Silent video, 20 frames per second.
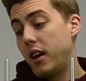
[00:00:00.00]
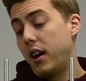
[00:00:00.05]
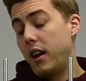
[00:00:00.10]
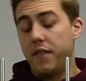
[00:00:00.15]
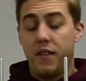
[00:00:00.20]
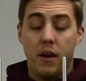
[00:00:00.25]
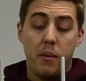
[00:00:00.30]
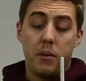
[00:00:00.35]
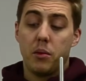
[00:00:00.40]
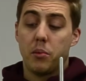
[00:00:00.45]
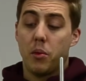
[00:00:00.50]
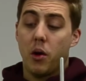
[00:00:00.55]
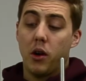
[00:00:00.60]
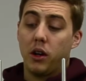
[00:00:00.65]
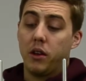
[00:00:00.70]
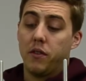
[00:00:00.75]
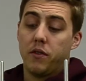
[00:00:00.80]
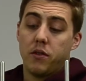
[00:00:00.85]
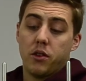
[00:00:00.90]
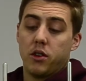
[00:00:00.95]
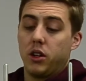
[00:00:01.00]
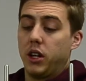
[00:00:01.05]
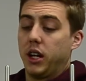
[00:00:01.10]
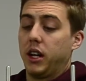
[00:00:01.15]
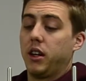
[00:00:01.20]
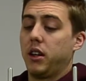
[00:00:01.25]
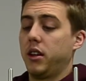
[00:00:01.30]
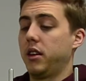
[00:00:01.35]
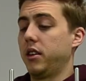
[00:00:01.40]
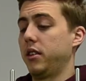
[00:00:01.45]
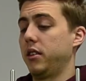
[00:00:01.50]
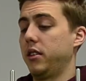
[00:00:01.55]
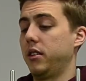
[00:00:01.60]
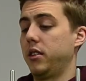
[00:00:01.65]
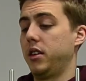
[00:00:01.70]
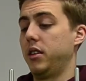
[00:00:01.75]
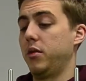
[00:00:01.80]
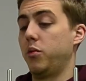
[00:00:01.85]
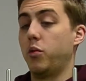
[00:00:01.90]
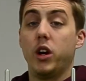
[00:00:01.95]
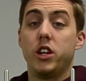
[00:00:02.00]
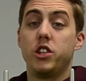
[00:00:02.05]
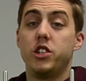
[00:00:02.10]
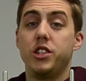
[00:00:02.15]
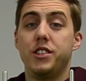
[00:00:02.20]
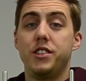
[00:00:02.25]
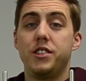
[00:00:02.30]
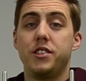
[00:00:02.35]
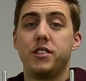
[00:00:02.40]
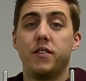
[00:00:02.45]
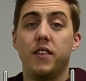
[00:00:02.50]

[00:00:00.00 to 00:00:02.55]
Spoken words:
If I'm in the market for like wedges